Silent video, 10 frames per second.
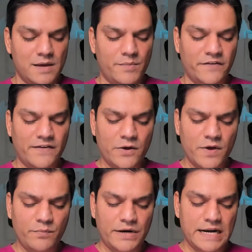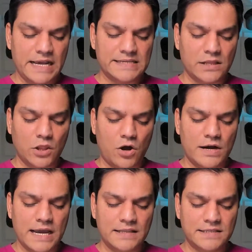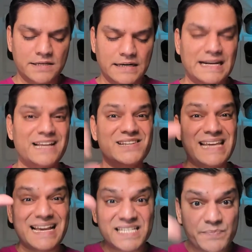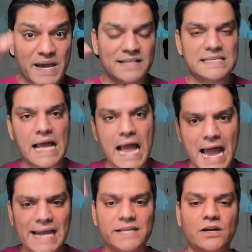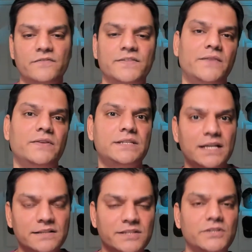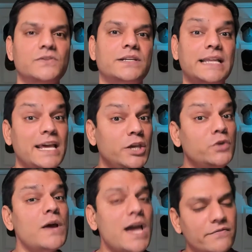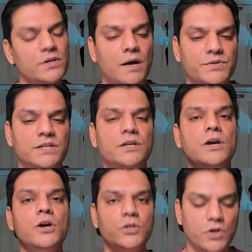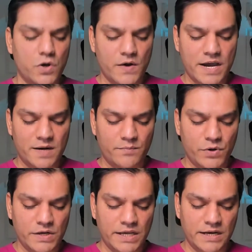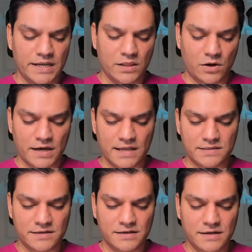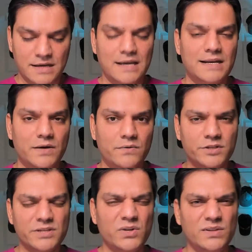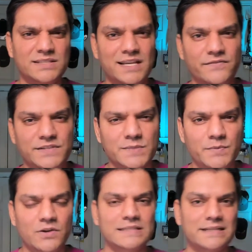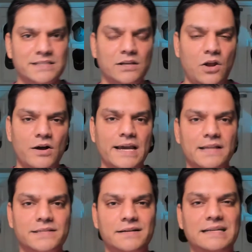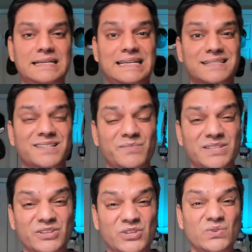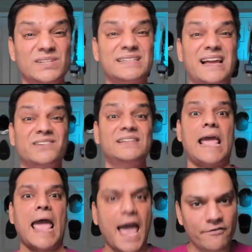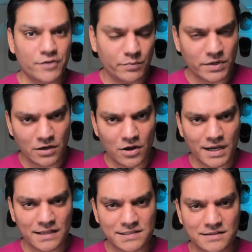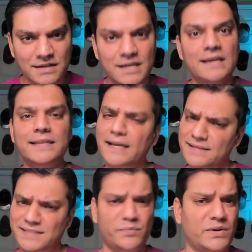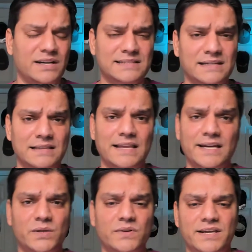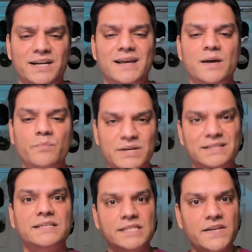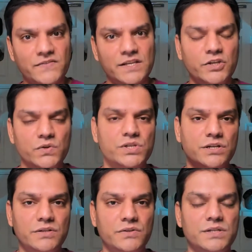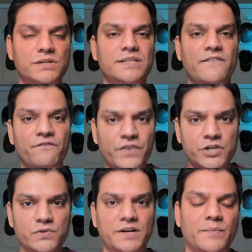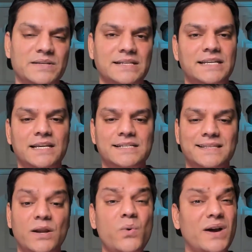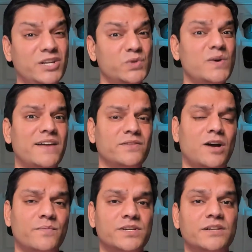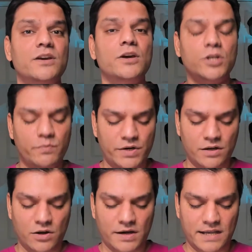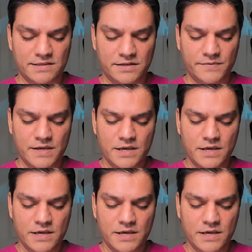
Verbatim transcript: But if I go and put in as a long answer, it actually expands the height of that, which tells the user that, hey, you have the option to go ahead and put in a long answer. Now also notice that if just because it is a long answer doesn't mean the users actually have to put a long answer. They can still put in a single line over there, but it just gives that user, user that visual representation that, oh, I do have the option to put in a long answer.